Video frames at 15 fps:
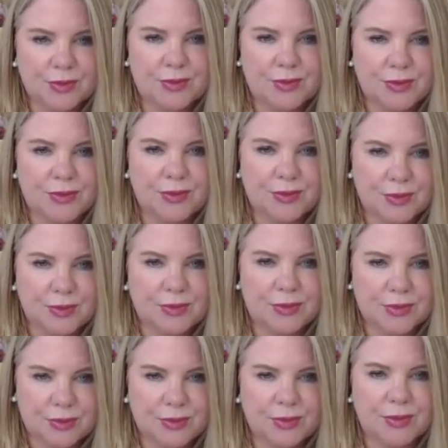
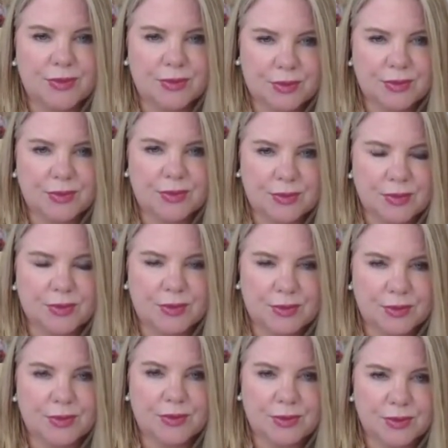
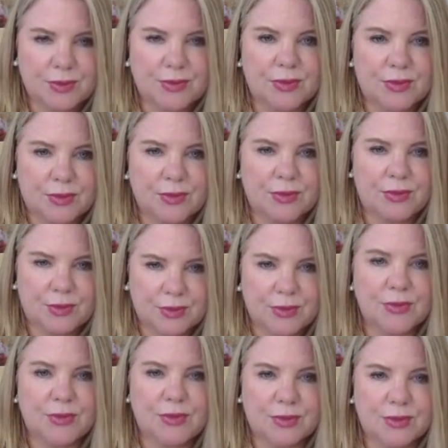
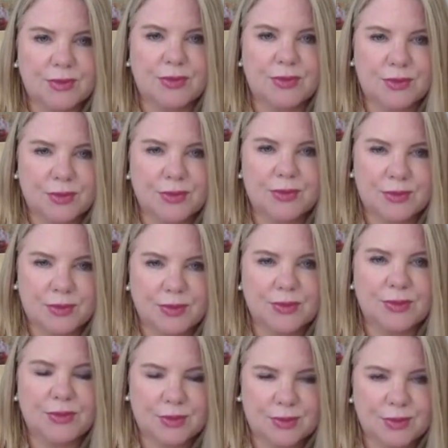
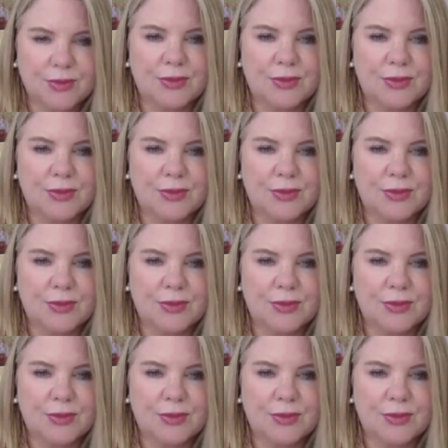This person isn't speaking.